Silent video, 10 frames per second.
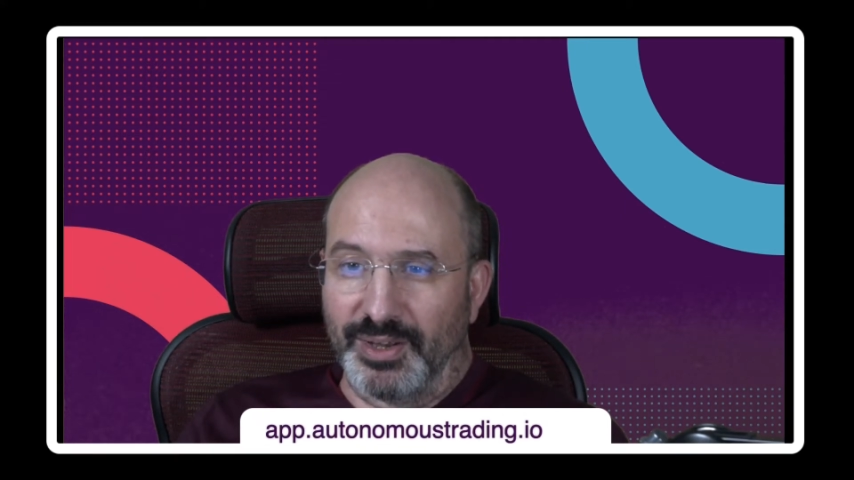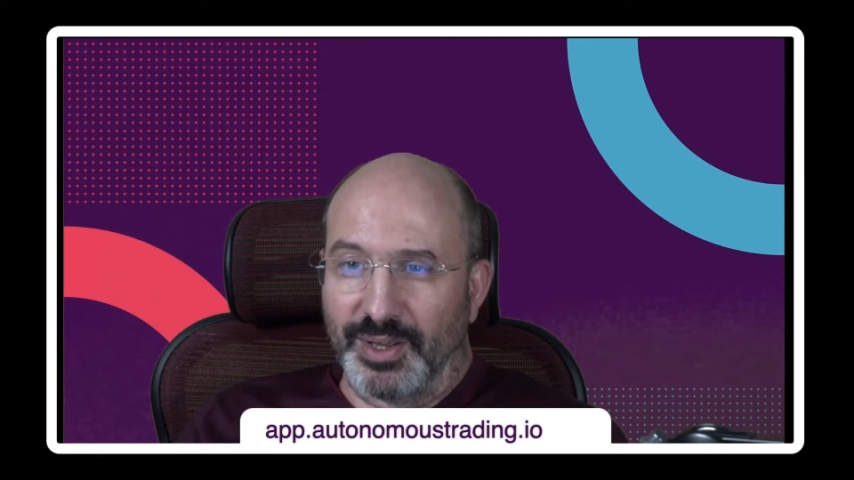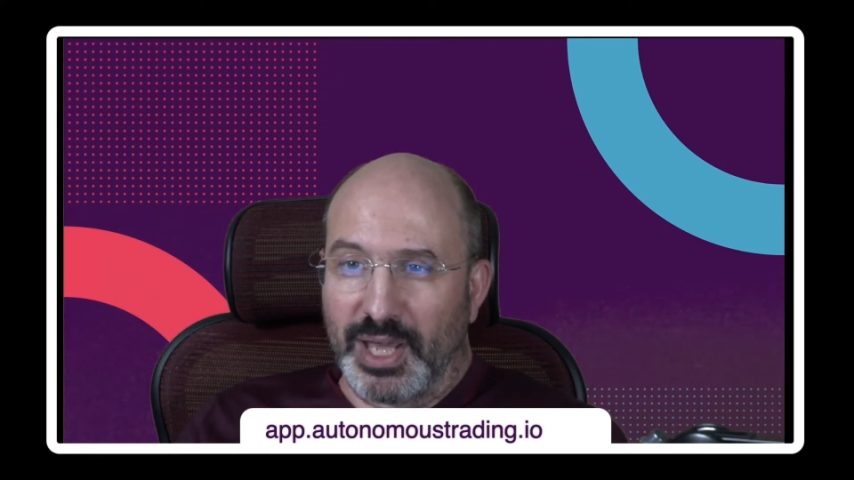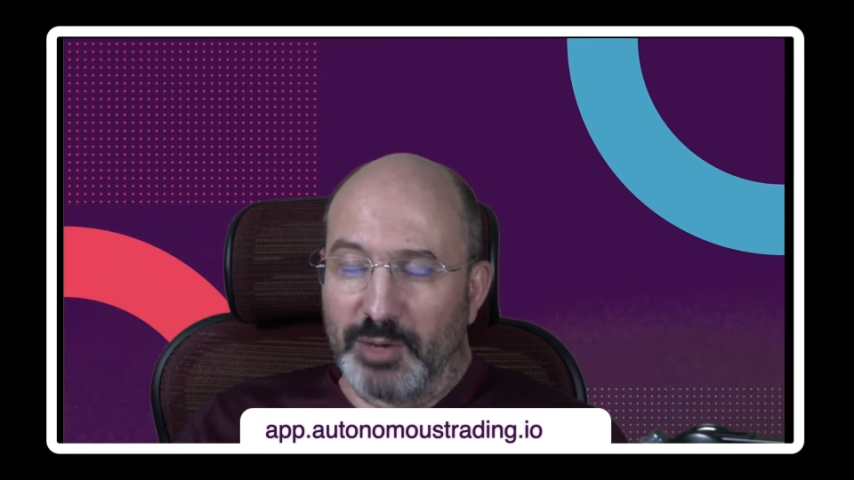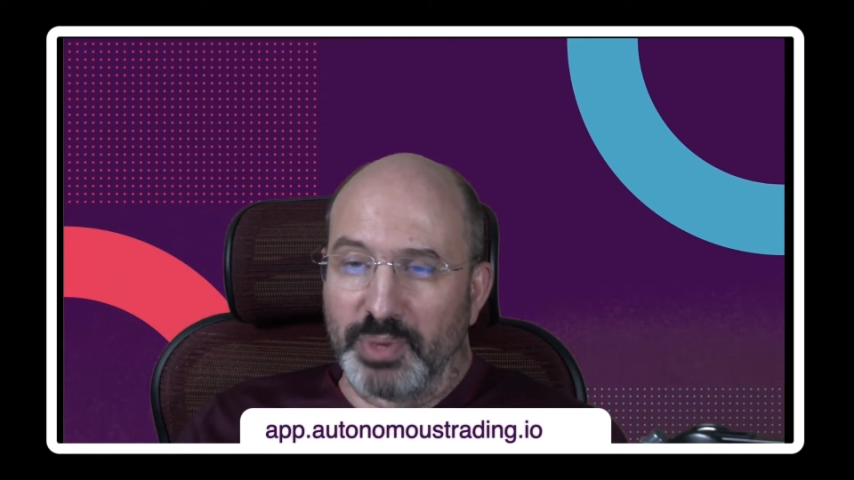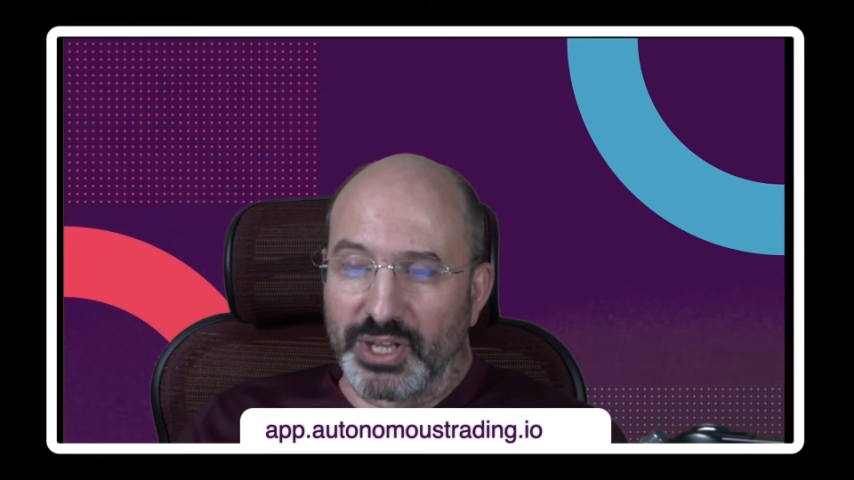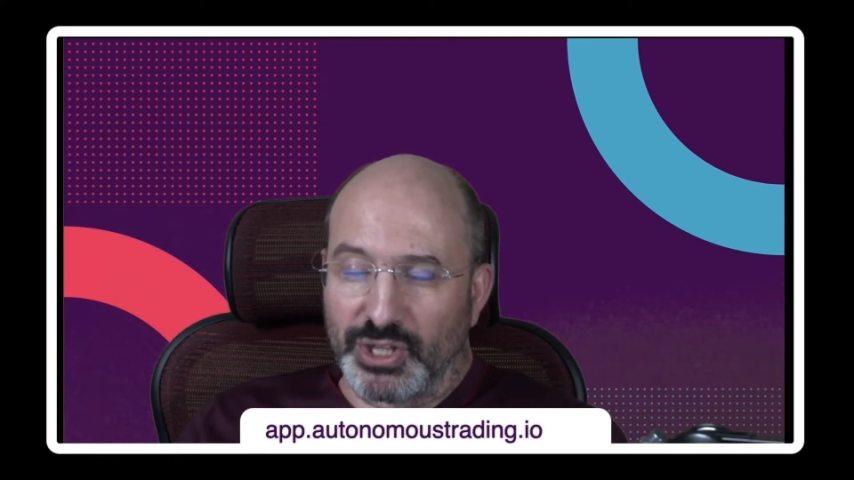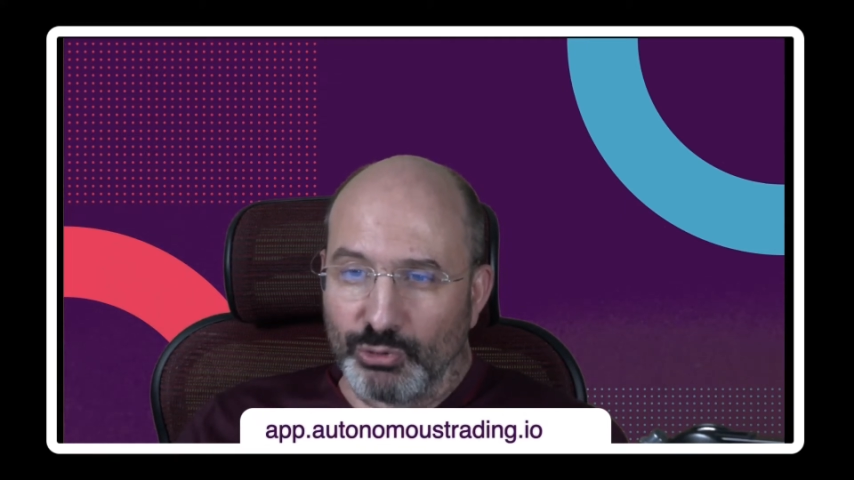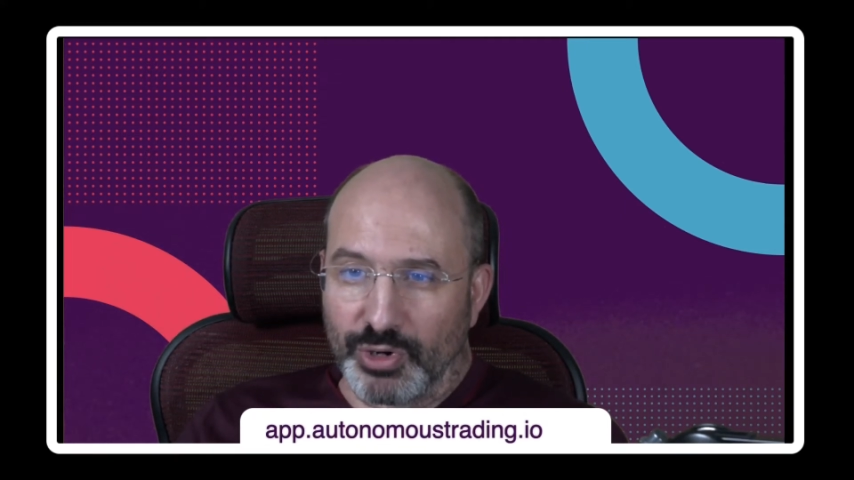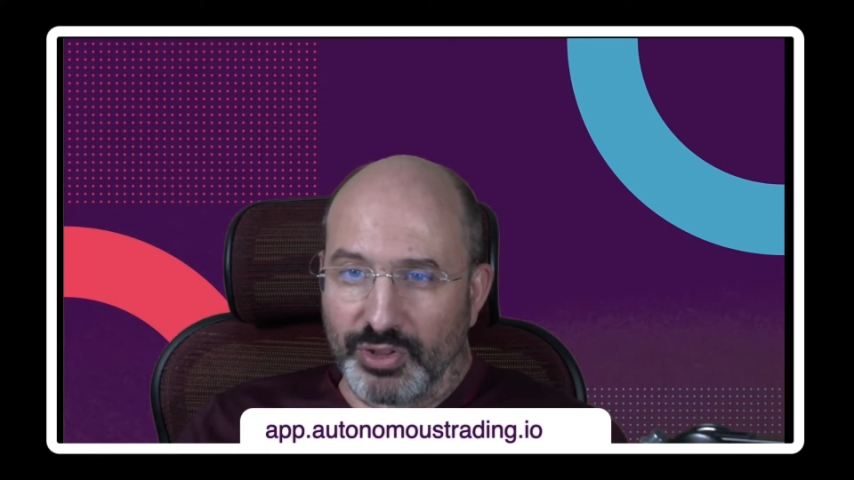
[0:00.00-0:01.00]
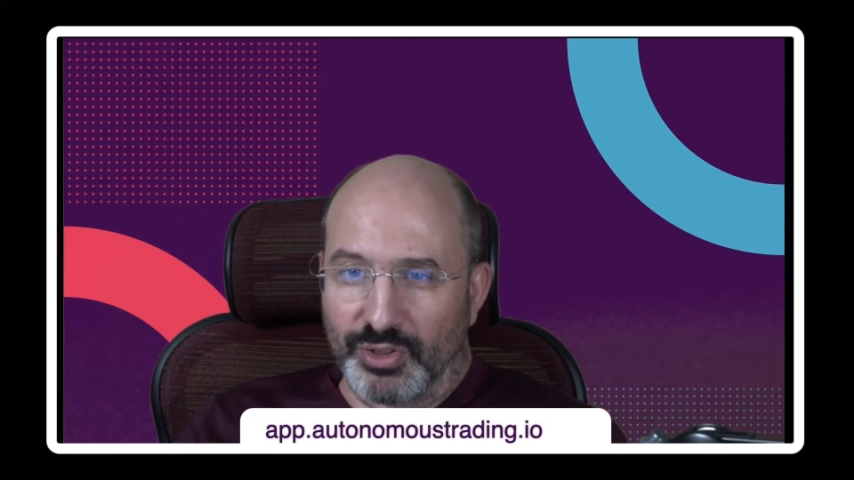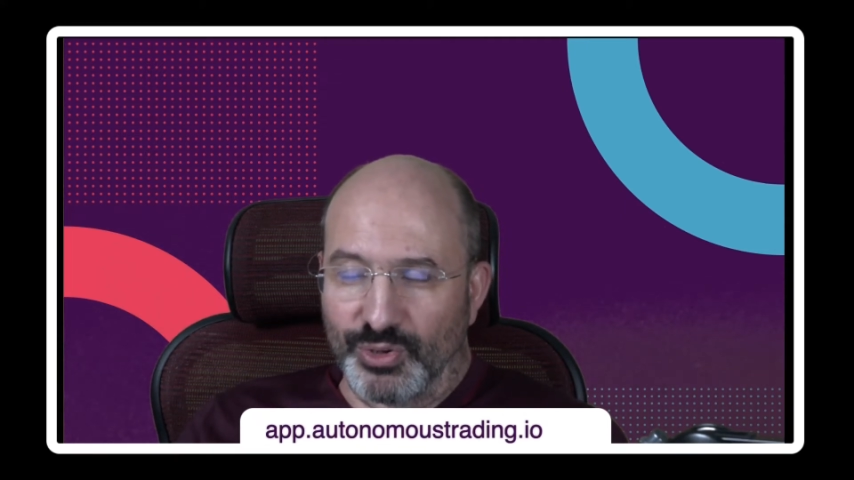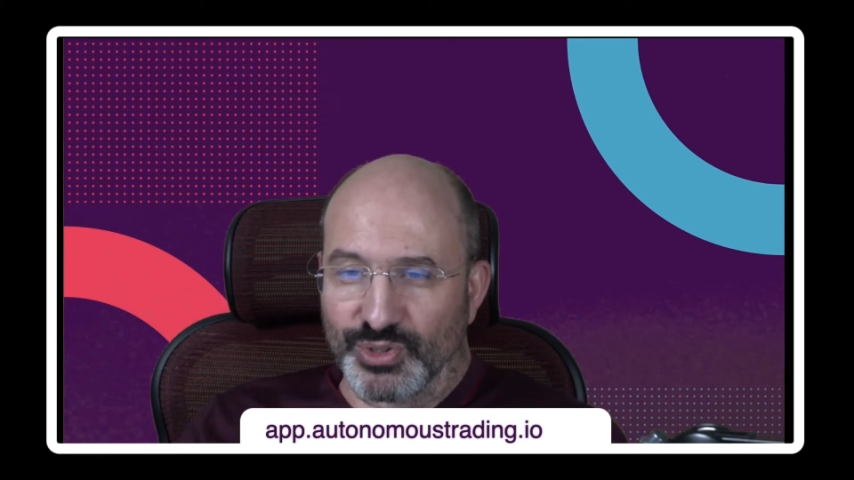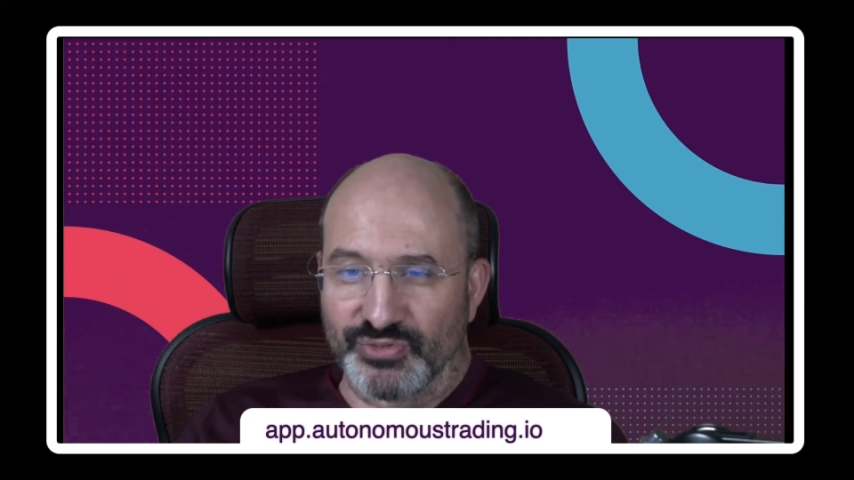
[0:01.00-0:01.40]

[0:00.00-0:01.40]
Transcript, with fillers: in particular those